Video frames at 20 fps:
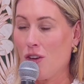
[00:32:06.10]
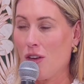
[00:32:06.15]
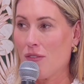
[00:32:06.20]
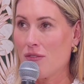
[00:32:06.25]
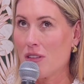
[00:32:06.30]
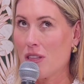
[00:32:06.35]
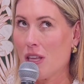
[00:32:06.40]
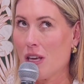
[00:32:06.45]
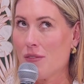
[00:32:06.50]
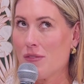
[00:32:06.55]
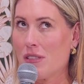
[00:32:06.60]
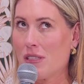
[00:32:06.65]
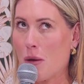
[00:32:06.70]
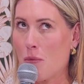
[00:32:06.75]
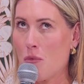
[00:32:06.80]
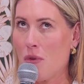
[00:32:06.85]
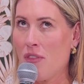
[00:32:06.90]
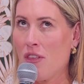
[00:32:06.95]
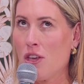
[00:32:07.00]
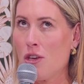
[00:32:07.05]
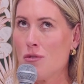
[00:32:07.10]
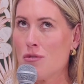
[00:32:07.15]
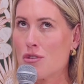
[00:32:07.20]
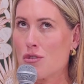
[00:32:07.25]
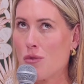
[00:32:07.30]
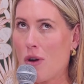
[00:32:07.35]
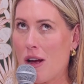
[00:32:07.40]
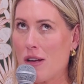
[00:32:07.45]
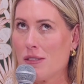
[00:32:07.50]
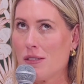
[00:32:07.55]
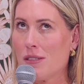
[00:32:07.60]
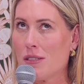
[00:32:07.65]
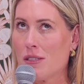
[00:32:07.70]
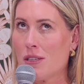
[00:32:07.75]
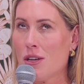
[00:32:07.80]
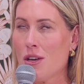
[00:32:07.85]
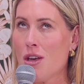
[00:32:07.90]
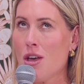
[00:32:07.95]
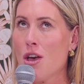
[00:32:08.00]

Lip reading: have to think of someone that you trust,